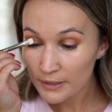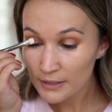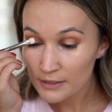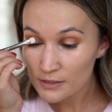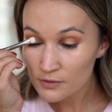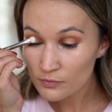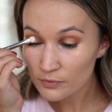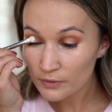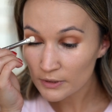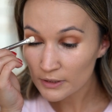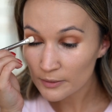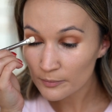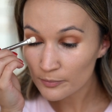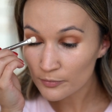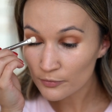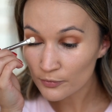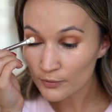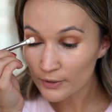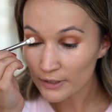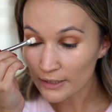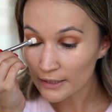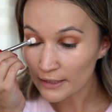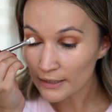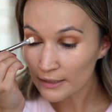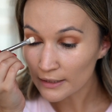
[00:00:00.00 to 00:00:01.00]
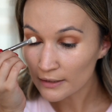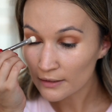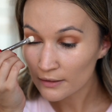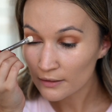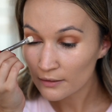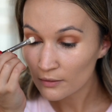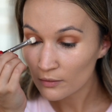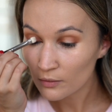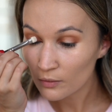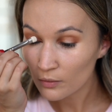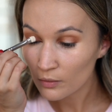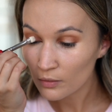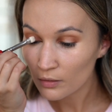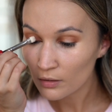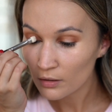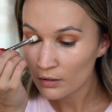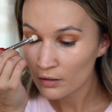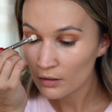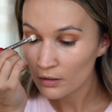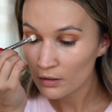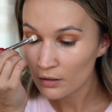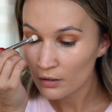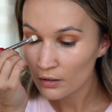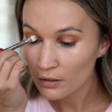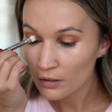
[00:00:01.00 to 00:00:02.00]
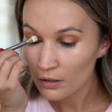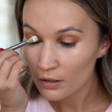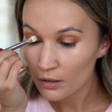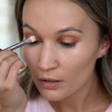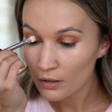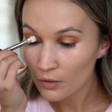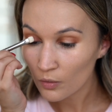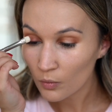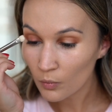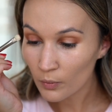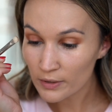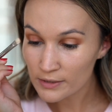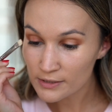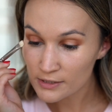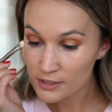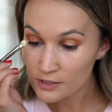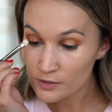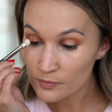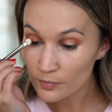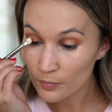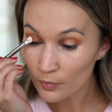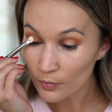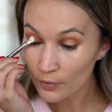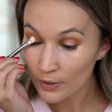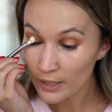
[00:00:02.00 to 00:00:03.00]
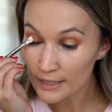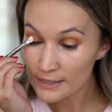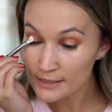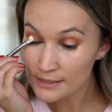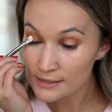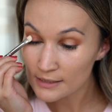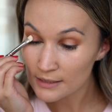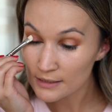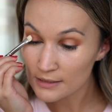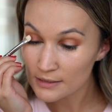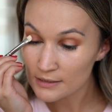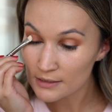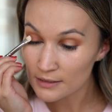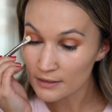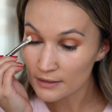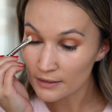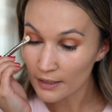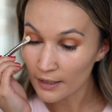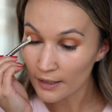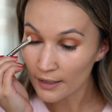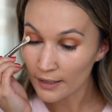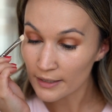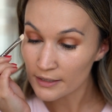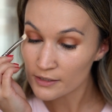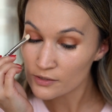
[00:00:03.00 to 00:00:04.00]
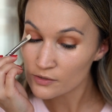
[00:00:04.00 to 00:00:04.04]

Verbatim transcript: but it's really pretty once it's pressed into the eye.